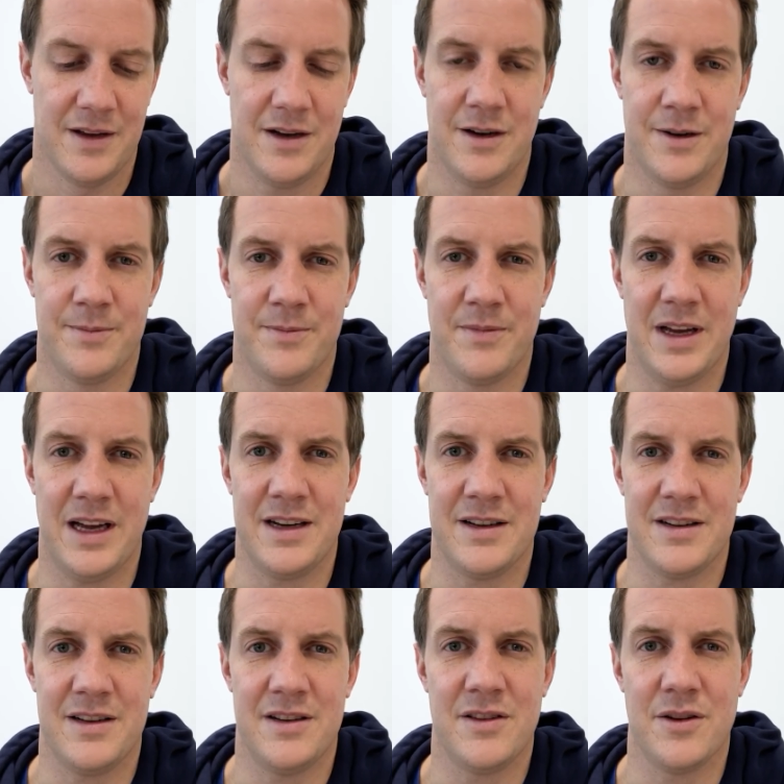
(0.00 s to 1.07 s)
Um,
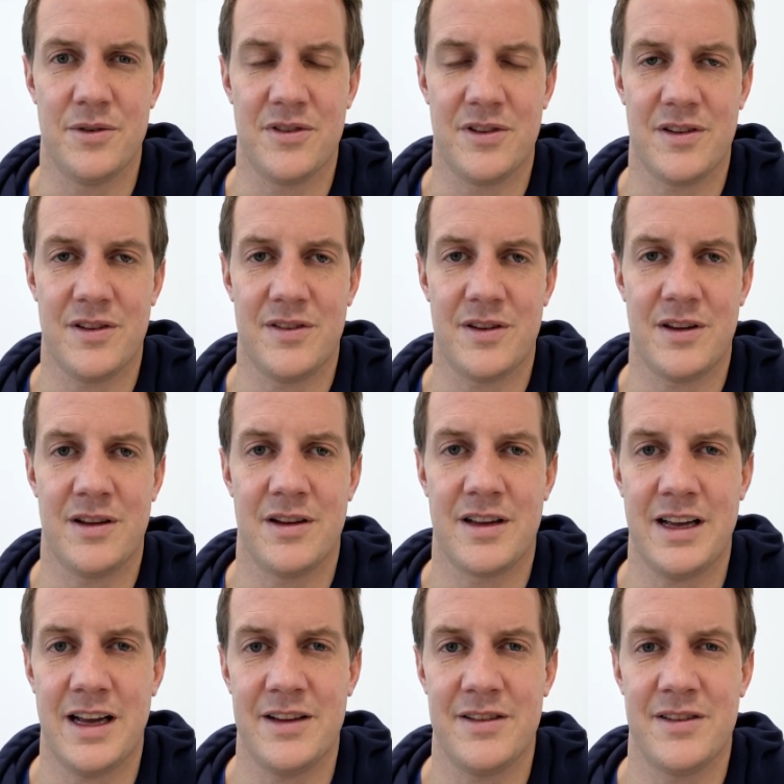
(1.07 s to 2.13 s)
and in those uh,
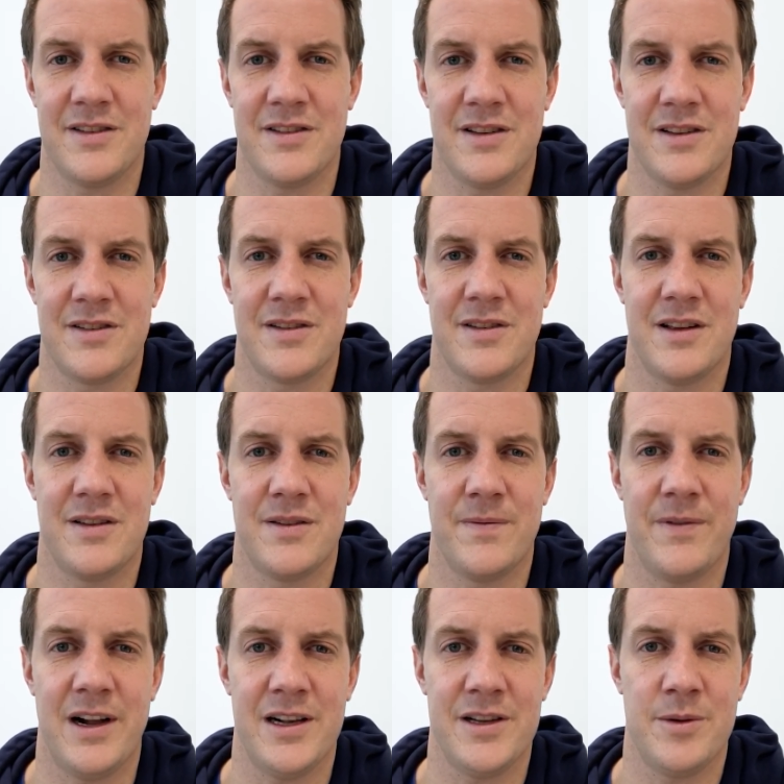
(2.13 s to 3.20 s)
cases, it's it's
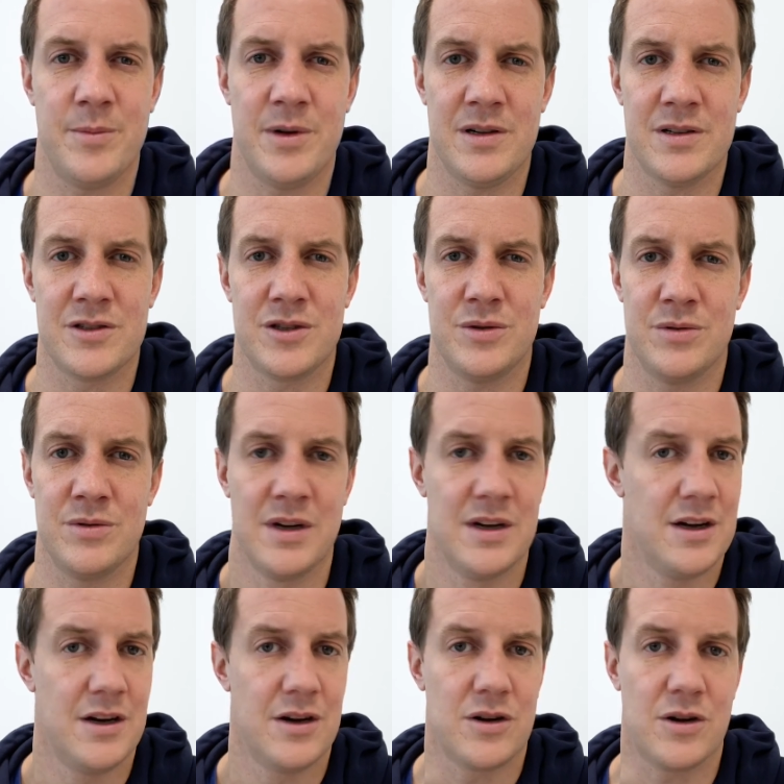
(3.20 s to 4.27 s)
valuable to
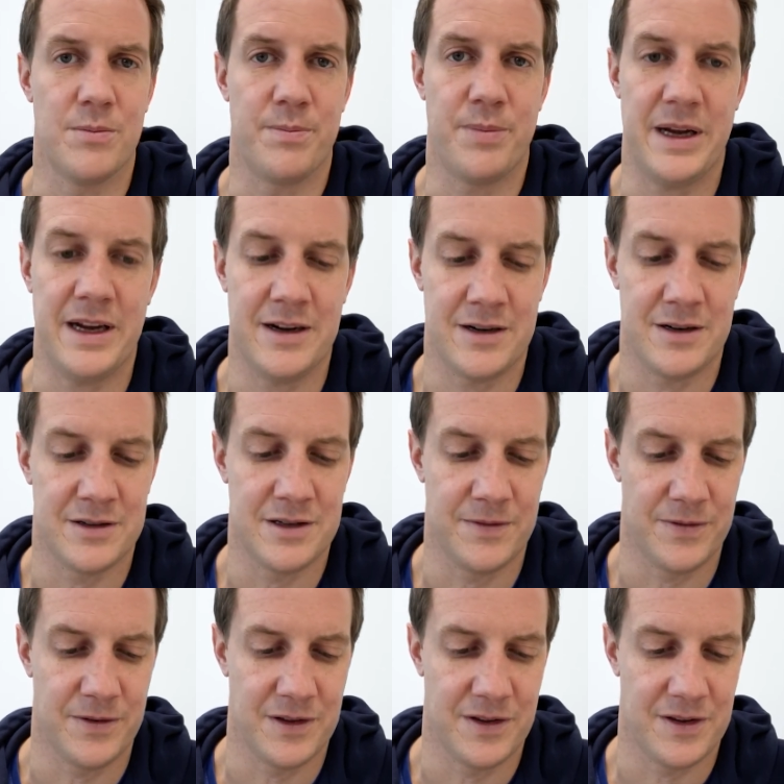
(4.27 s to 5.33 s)
compare
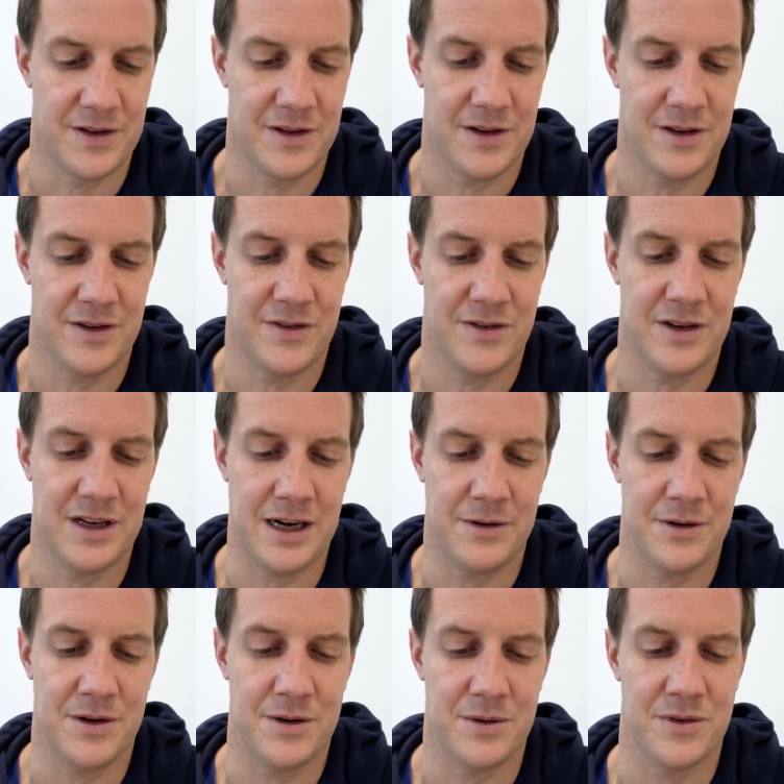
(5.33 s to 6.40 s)
different uh,
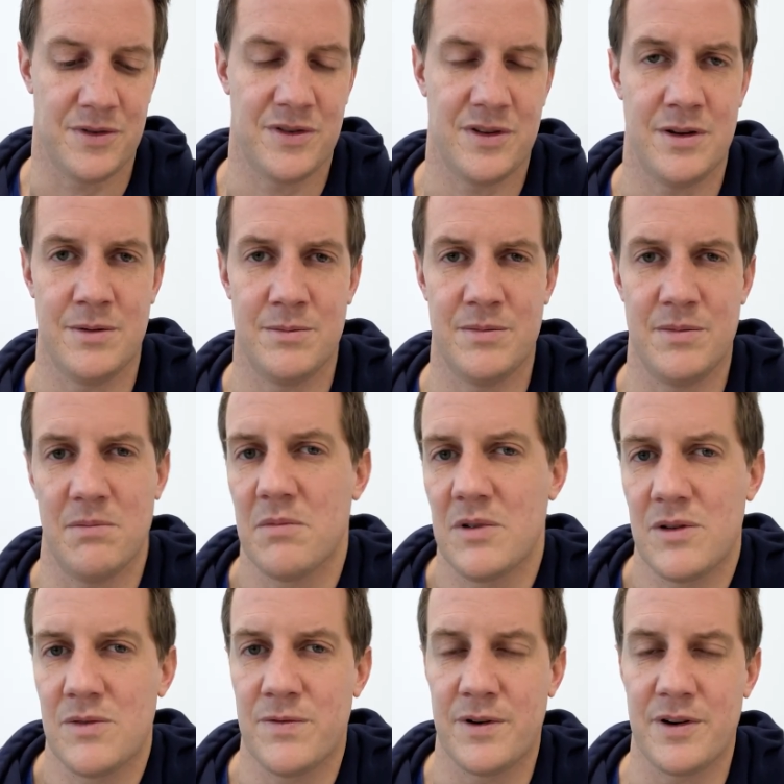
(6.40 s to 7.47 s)
scenarios. Um,
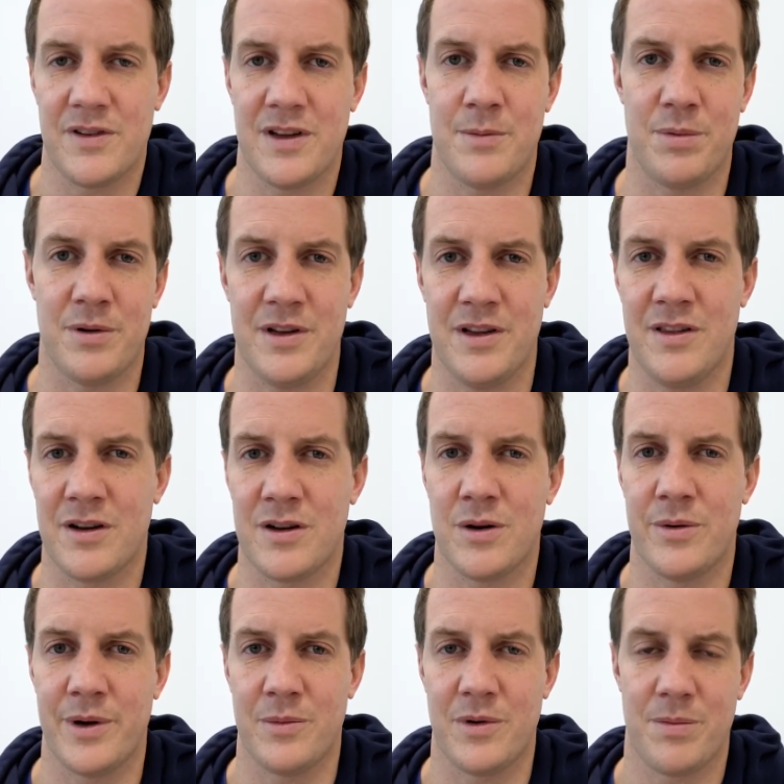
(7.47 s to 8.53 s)
for example, either
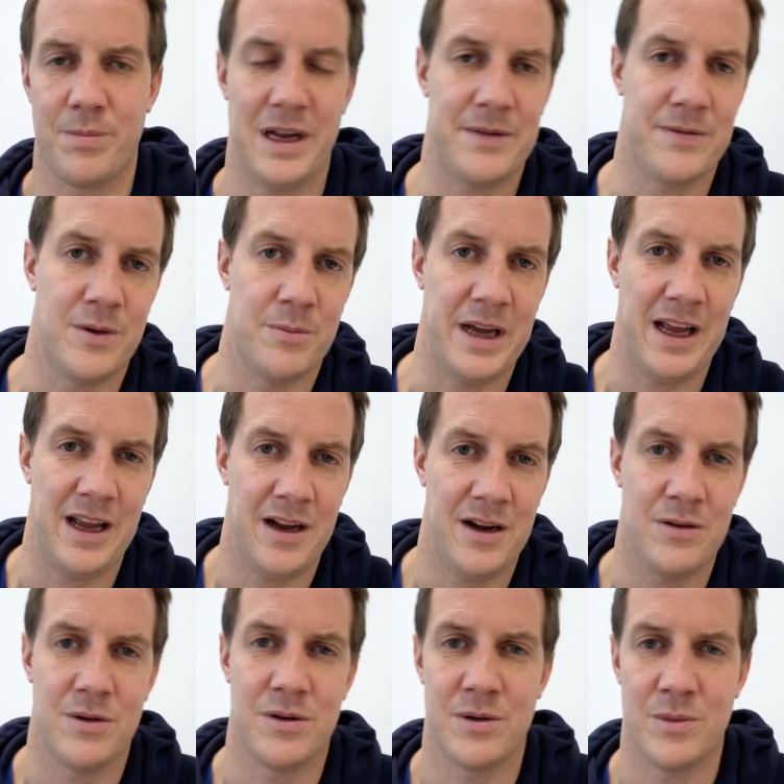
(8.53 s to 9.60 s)
going with platform A
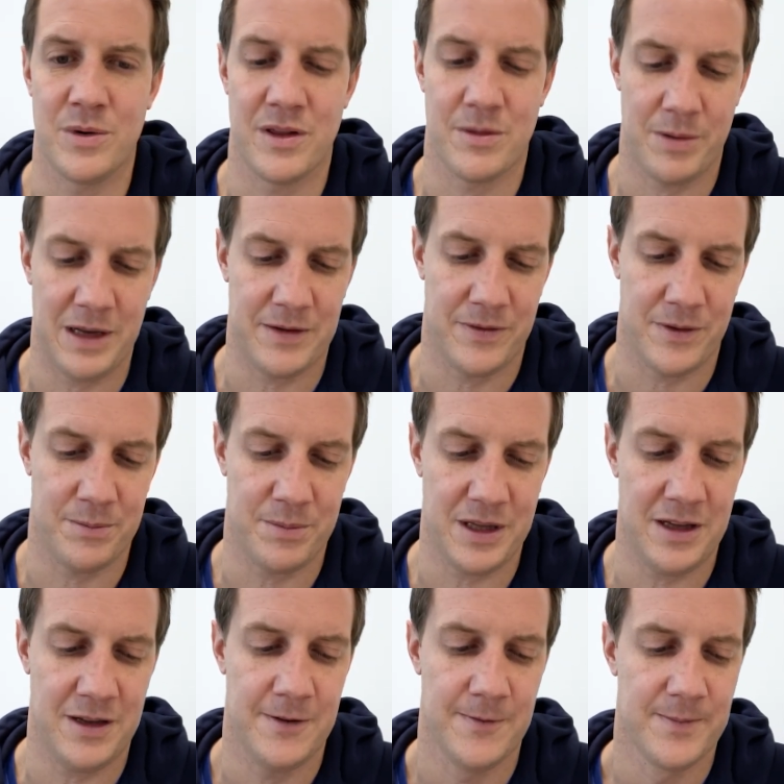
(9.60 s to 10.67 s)
or with platform
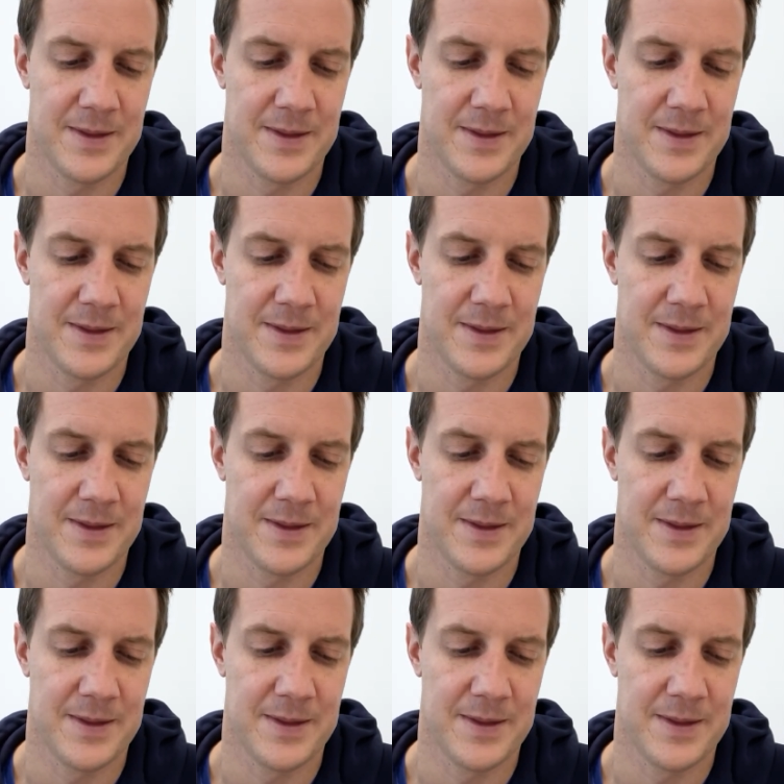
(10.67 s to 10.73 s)
B,